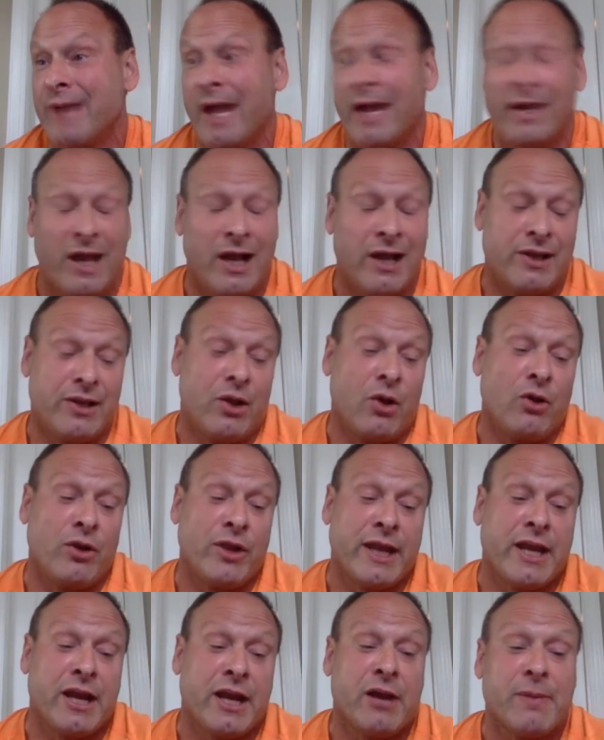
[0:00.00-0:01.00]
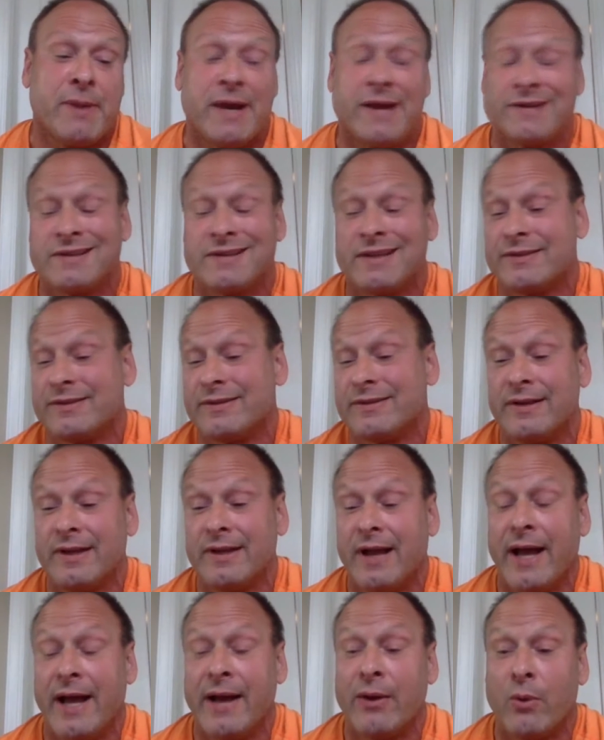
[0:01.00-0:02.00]
All they care about is, listen,
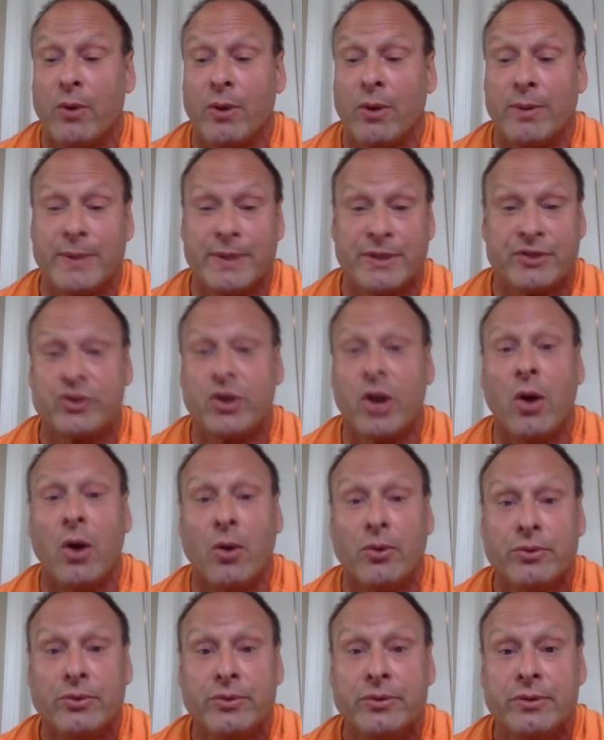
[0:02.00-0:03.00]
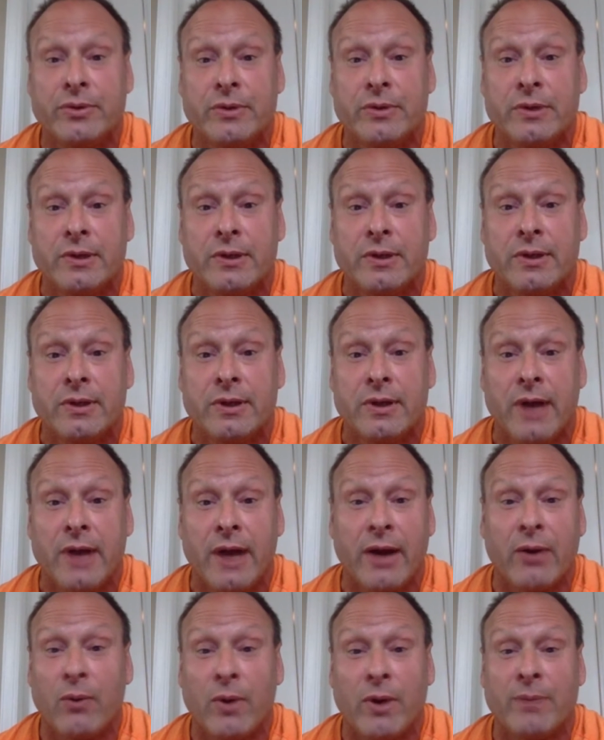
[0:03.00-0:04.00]
I don't want to be stoned. I
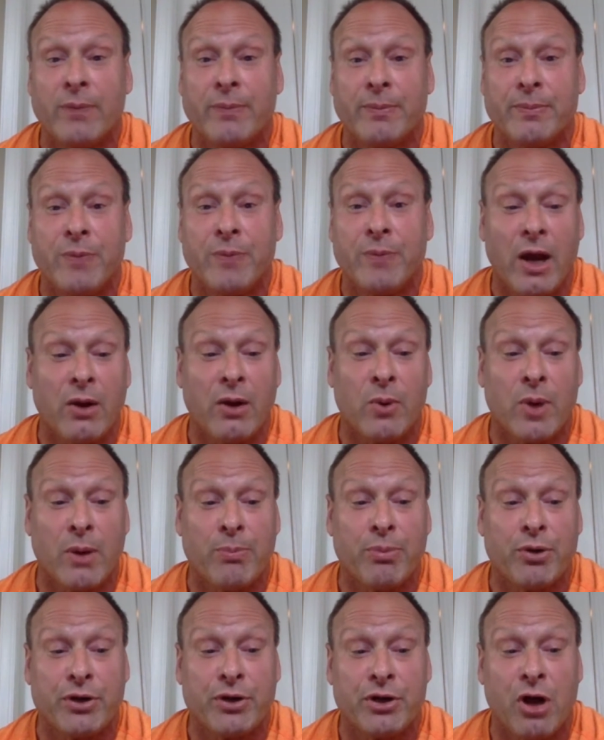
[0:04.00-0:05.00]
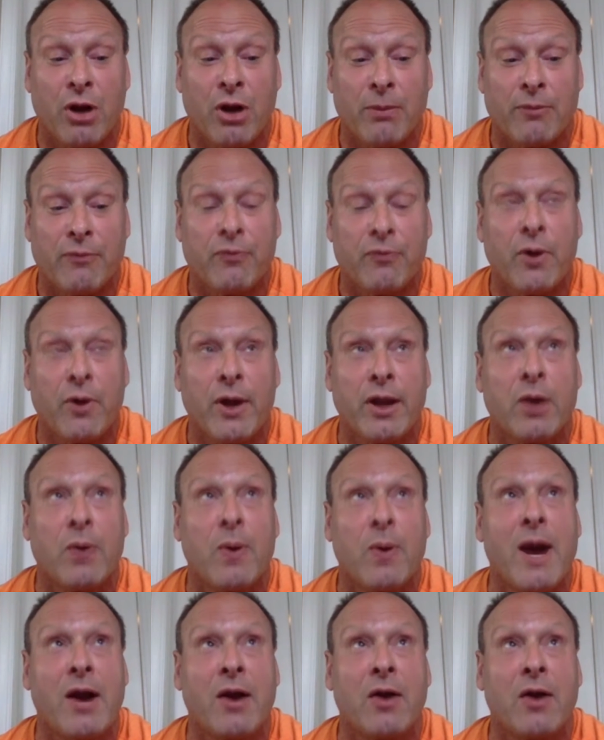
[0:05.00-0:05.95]
don't want to put it on before I go out